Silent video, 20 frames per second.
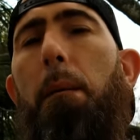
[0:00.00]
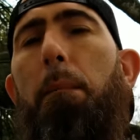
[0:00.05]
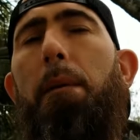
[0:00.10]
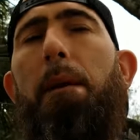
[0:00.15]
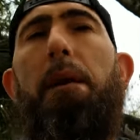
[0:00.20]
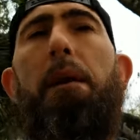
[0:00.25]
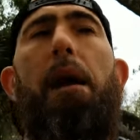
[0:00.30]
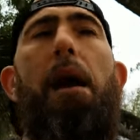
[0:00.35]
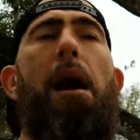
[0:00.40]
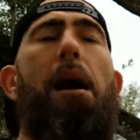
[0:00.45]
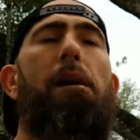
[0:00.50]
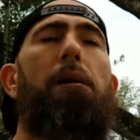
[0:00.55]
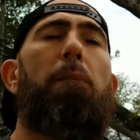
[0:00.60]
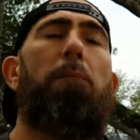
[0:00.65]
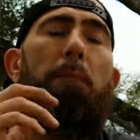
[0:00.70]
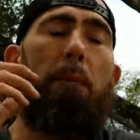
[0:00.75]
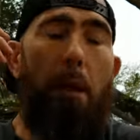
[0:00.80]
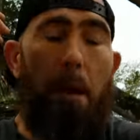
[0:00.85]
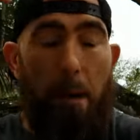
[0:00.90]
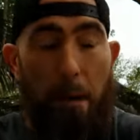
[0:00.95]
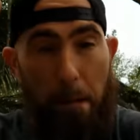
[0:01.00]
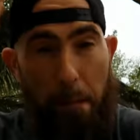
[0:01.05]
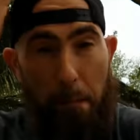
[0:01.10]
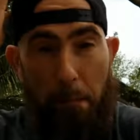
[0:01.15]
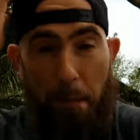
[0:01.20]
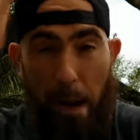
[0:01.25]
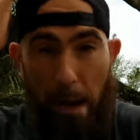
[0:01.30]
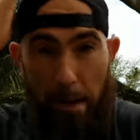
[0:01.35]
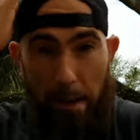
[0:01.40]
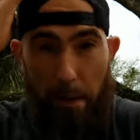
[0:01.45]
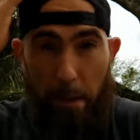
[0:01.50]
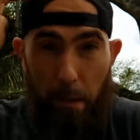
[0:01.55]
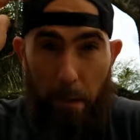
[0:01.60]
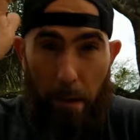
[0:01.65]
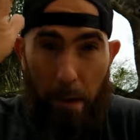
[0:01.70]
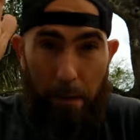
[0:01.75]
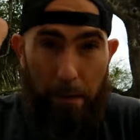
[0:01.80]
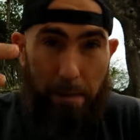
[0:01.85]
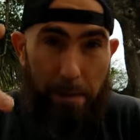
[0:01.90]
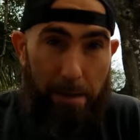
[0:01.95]
But anyhow, back to what
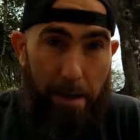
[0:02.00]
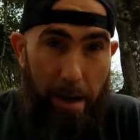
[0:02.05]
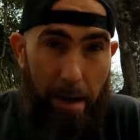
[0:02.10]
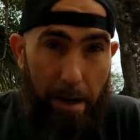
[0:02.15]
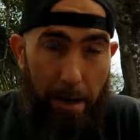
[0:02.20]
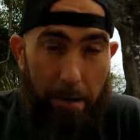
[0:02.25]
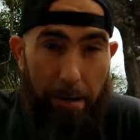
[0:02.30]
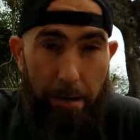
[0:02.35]
I was saying.